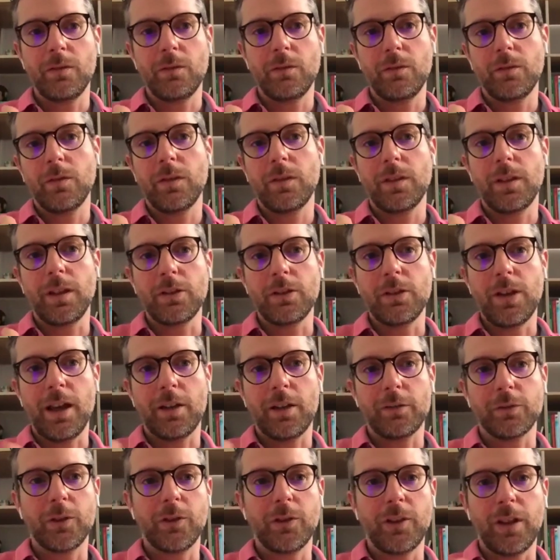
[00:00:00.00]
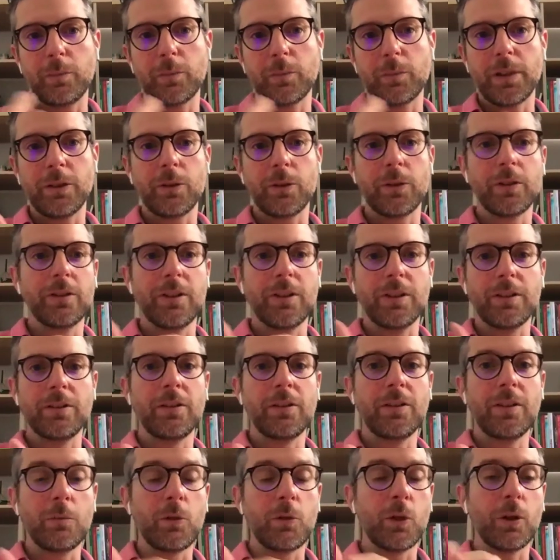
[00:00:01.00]
Then you have to set priority in the
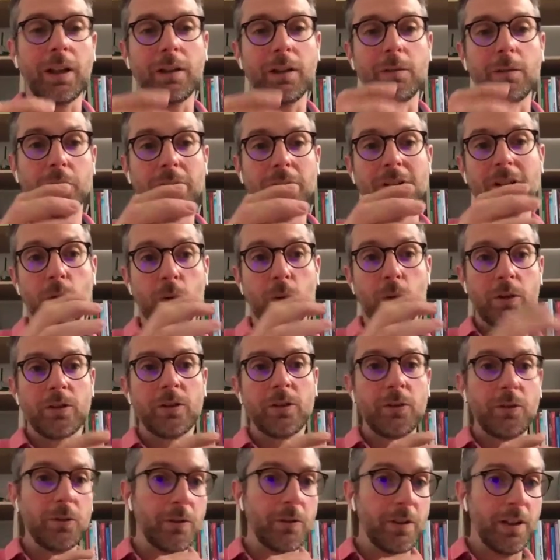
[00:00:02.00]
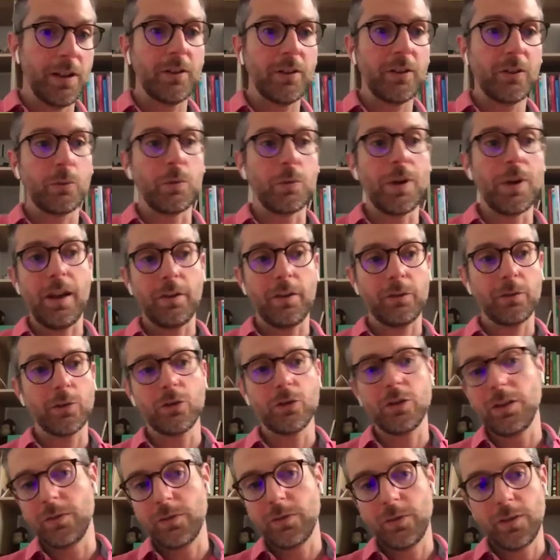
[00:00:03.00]
team. Okay, but in order to do this, we have to
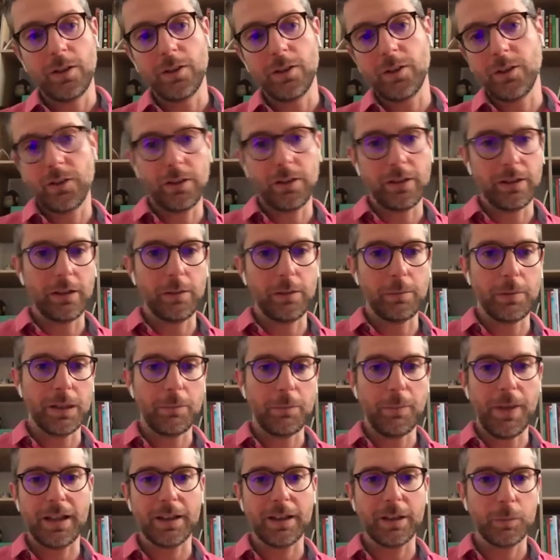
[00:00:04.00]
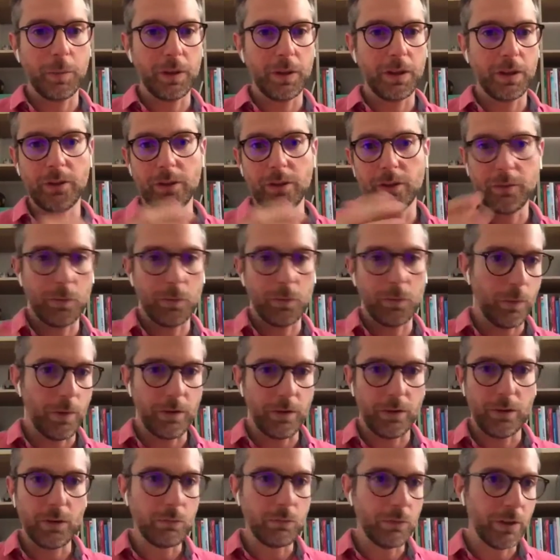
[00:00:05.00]
shift this a little bit back because with
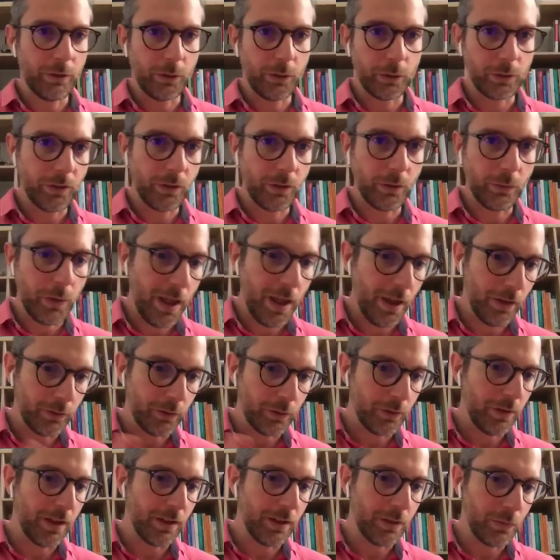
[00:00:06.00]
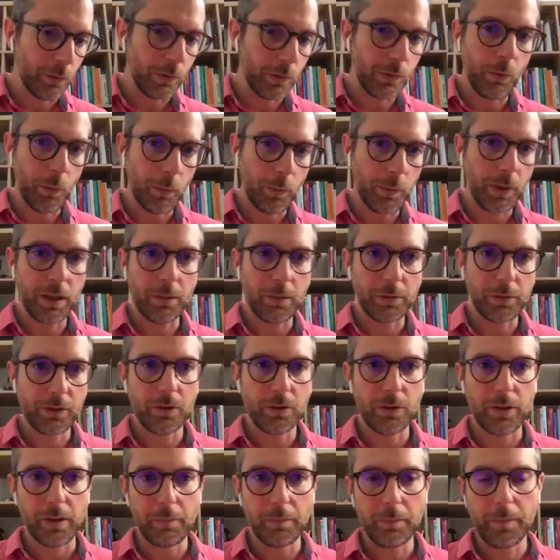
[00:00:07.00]
the resources we have today, we won't be able to do
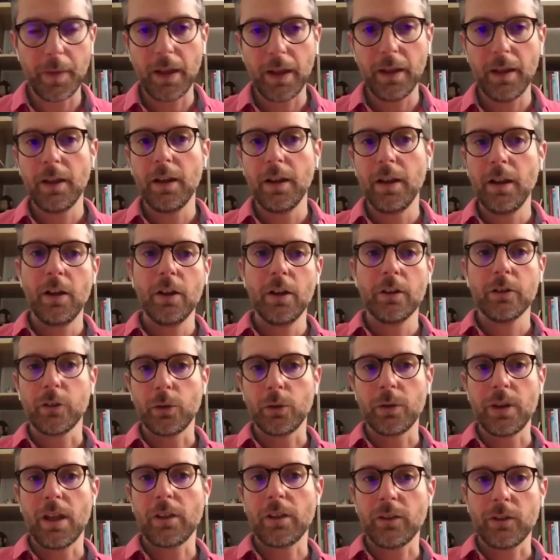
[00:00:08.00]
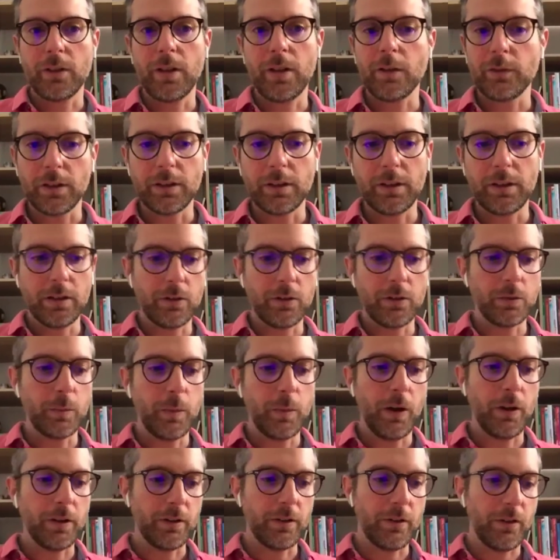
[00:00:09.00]
it. So yes, definitely you're
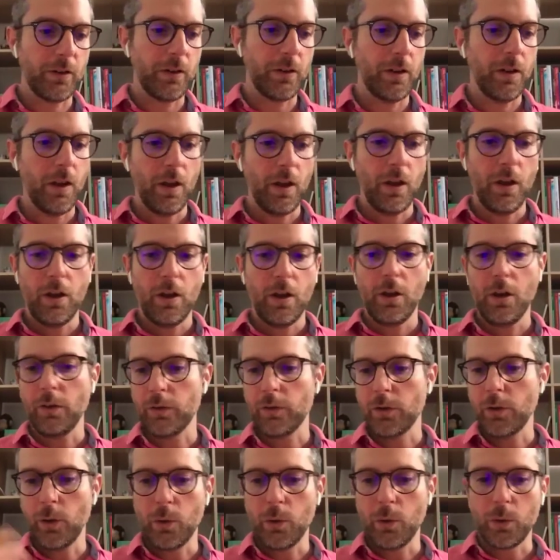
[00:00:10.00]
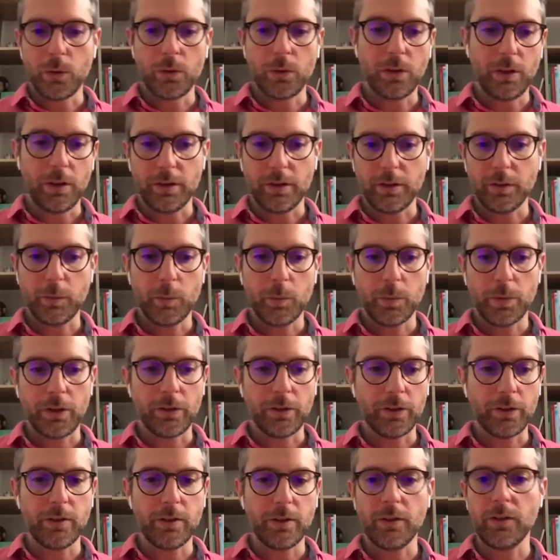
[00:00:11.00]
part of the whole
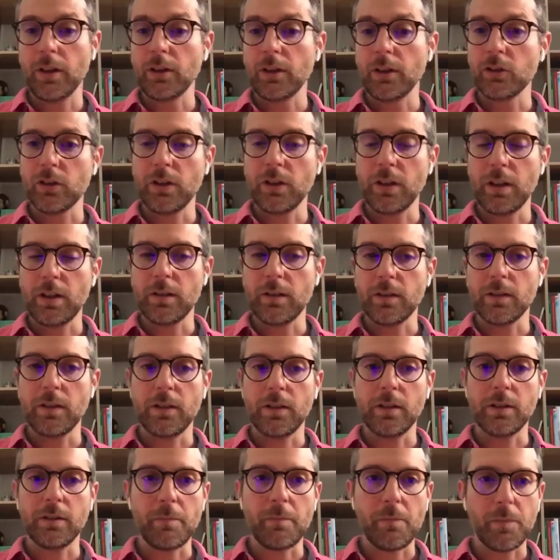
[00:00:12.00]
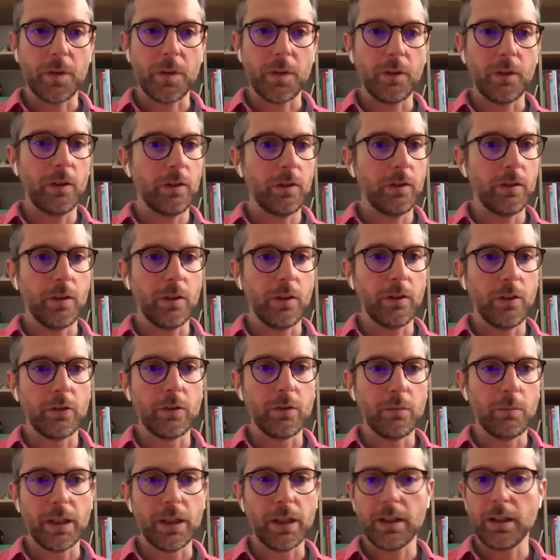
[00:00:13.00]
prioritization and decision
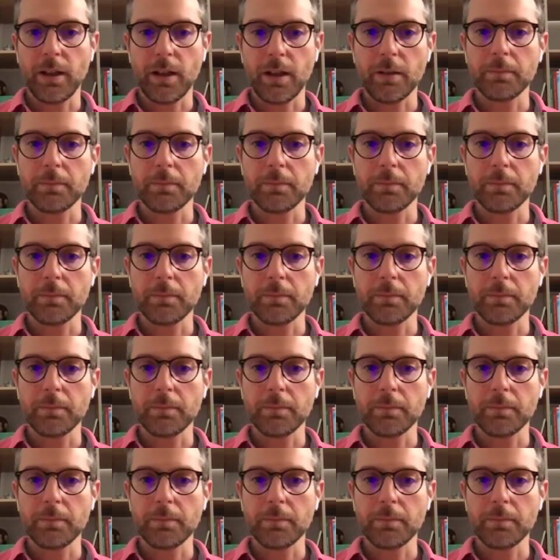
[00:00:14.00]
making.